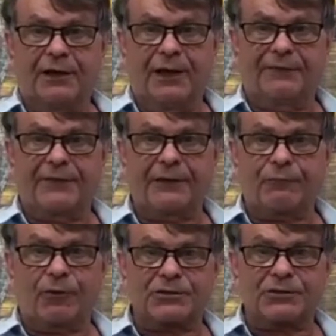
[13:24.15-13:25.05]
And that
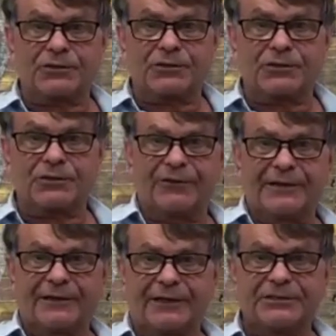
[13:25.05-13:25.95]
was not a very
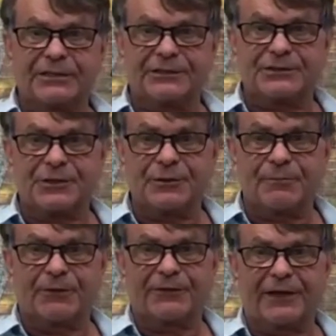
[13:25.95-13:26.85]
nice thing to do.
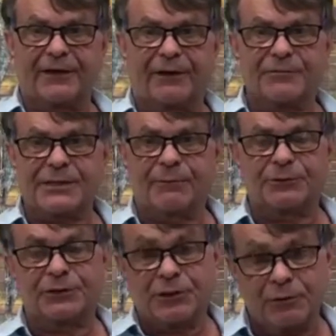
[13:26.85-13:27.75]
But then I was able
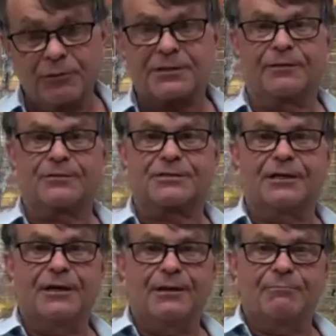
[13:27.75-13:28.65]
to use those
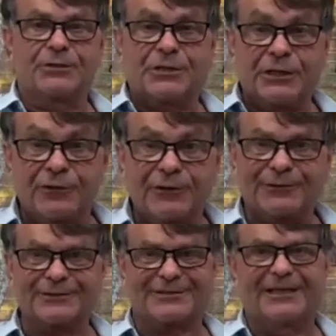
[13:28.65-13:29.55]

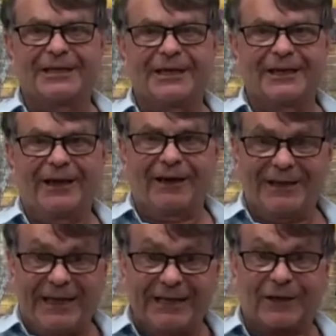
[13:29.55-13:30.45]
materials
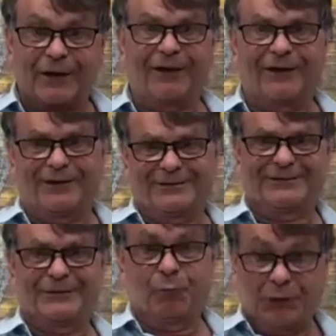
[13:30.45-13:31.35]
in a collage,
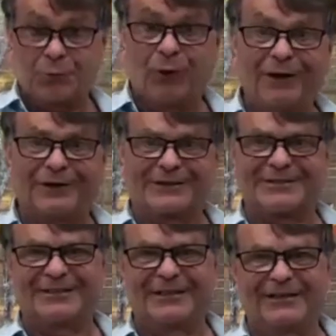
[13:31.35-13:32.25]
which worked.
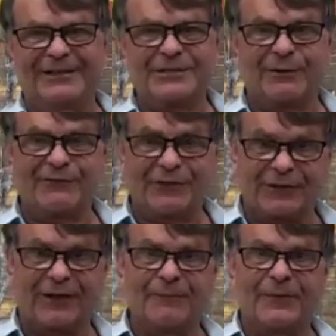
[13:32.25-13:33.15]
And so I felt a
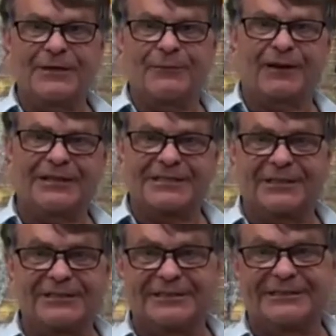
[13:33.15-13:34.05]
lot better when I
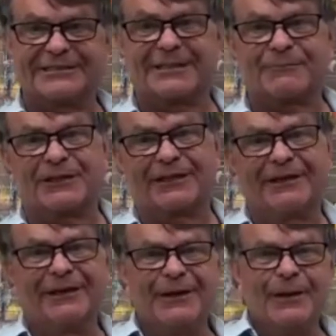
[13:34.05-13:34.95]
turned it into something
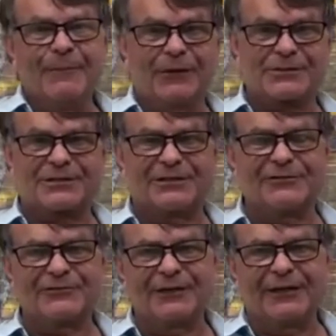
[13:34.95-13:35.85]
positive.
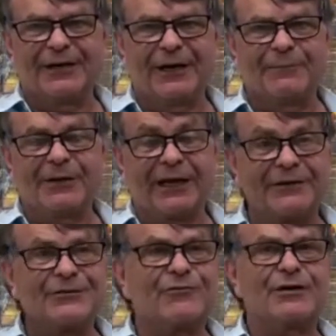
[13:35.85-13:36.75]
But how
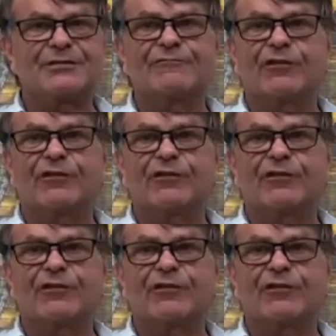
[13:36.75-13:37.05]
did Rose?